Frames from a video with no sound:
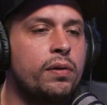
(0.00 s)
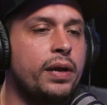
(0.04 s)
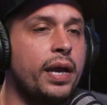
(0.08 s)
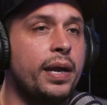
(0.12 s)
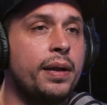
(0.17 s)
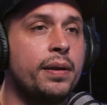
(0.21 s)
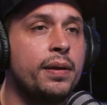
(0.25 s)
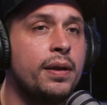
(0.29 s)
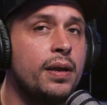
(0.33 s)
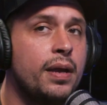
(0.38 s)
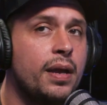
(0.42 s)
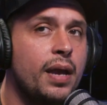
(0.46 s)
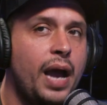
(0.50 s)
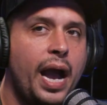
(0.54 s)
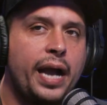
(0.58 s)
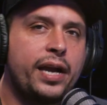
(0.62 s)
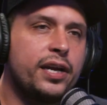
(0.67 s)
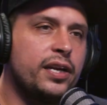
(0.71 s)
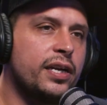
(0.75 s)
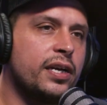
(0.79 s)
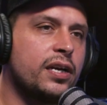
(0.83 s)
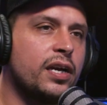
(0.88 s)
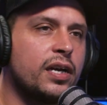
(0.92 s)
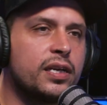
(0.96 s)
okay,
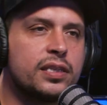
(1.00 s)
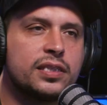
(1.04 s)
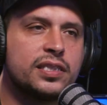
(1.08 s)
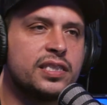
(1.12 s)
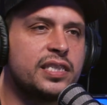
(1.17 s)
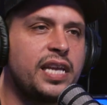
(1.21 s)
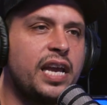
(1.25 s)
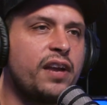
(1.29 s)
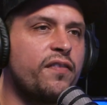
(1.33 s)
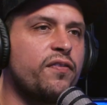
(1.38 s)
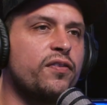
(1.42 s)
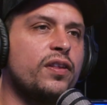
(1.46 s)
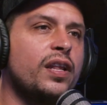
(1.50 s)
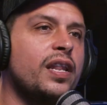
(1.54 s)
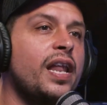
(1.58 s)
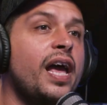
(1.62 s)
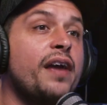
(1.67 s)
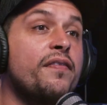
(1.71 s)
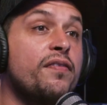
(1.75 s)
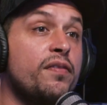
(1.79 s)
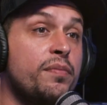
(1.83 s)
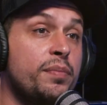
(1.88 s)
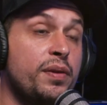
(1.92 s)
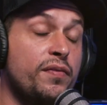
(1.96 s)
I couldn't cook a steak for the
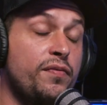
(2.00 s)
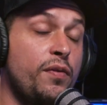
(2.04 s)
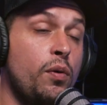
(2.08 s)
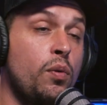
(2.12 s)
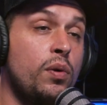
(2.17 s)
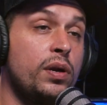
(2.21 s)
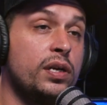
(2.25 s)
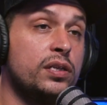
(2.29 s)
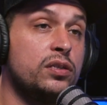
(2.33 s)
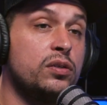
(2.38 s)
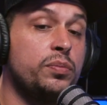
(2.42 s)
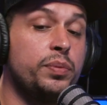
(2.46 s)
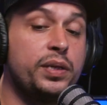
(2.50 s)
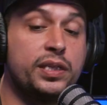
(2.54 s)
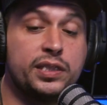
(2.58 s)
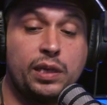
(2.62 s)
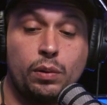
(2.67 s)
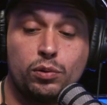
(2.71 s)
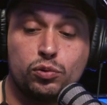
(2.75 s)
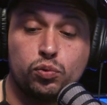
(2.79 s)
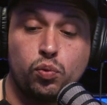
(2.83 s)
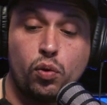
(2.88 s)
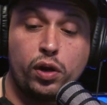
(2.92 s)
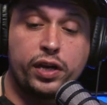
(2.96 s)
life of me if I wanted to,
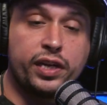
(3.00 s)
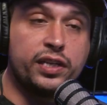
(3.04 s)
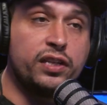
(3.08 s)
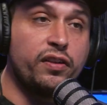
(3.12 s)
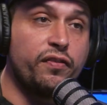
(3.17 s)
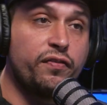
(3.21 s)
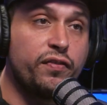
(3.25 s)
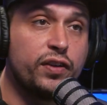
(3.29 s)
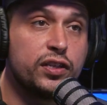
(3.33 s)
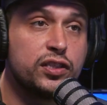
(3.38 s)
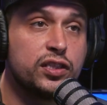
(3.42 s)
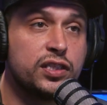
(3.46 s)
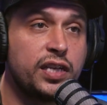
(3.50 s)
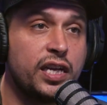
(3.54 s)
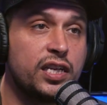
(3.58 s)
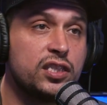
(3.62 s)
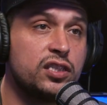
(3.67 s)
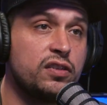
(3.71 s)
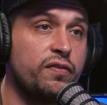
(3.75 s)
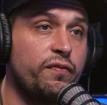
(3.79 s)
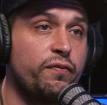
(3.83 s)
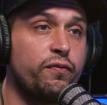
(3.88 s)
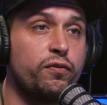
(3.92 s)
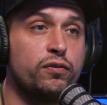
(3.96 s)
because I was working the fish
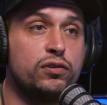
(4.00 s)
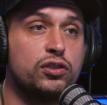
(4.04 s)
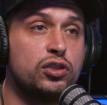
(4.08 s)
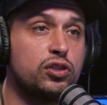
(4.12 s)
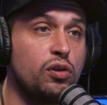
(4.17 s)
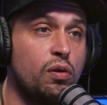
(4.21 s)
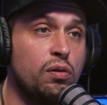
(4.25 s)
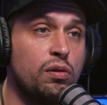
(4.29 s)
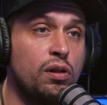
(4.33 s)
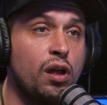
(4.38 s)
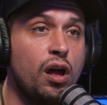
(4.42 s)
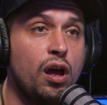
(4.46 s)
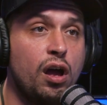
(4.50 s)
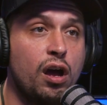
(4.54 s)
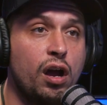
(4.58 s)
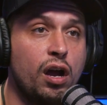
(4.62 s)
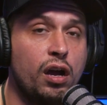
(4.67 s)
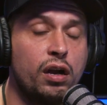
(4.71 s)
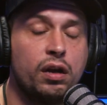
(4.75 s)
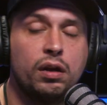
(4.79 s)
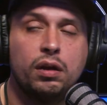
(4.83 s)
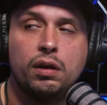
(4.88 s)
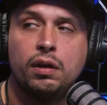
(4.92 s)
station for so long.